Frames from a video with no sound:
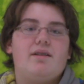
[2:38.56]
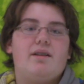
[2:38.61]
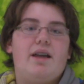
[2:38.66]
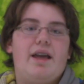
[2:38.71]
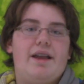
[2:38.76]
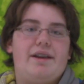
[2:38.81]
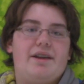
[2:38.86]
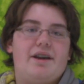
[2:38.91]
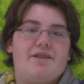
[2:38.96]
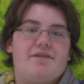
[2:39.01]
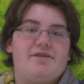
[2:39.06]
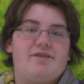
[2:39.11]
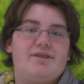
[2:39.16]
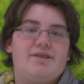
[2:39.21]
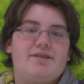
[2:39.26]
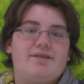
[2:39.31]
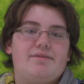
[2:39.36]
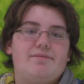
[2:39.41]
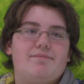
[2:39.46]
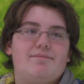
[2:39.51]
Any
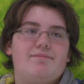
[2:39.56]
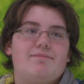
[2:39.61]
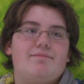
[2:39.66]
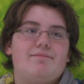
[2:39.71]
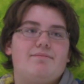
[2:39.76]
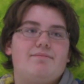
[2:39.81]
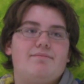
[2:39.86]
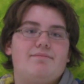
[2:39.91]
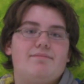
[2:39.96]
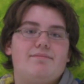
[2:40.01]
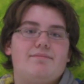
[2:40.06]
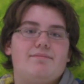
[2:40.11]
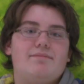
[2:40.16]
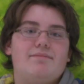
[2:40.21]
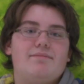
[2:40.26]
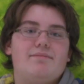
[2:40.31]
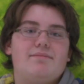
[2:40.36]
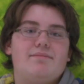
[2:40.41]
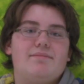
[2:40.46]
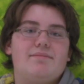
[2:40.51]
others?
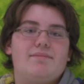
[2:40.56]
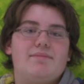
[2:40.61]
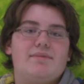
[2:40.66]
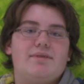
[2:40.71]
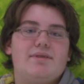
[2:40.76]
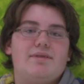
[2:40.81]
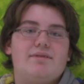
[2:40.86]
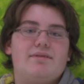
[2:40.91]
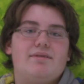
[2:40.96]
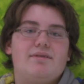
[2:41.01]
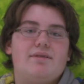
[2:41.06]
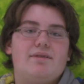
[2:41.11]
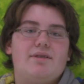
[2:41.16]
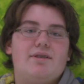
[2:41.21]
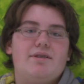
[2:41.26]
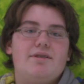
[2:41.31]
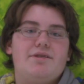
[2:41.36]
Mississippi State.